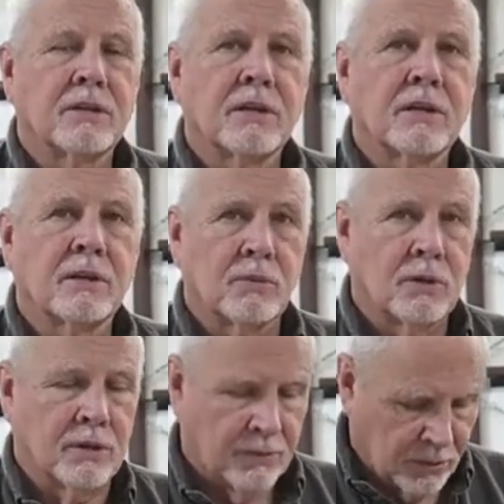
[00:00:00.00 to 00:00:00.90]
There's a
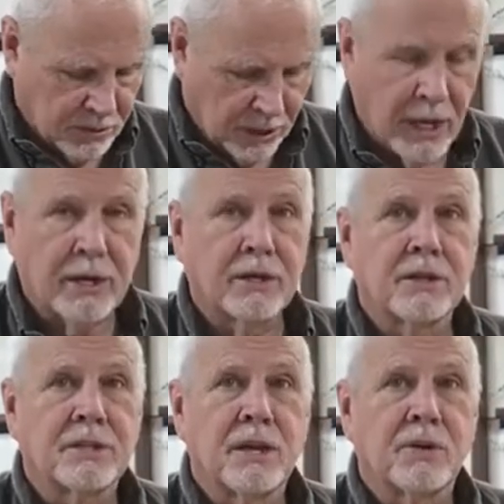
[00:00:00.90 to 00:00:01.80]
lot of
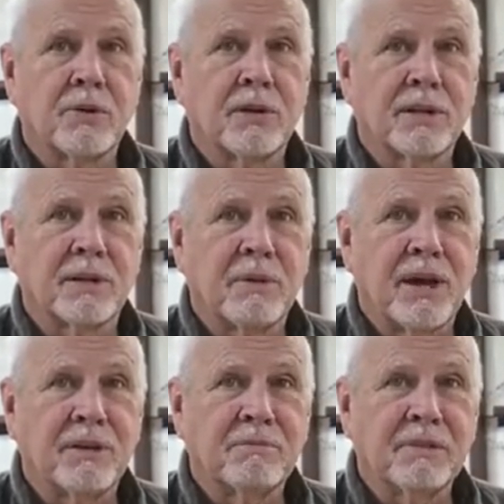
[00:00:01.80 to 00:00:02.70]
guns I don't know anything
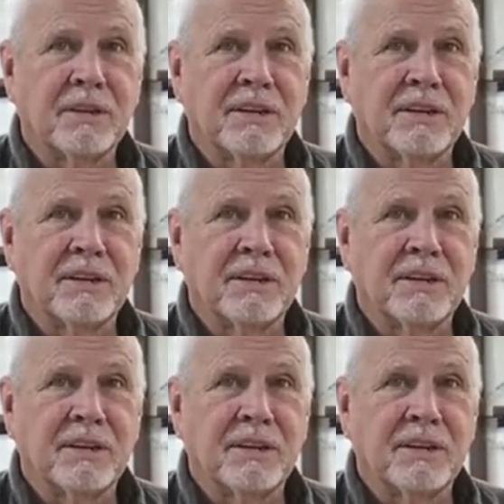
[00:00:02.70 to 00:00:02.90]
about.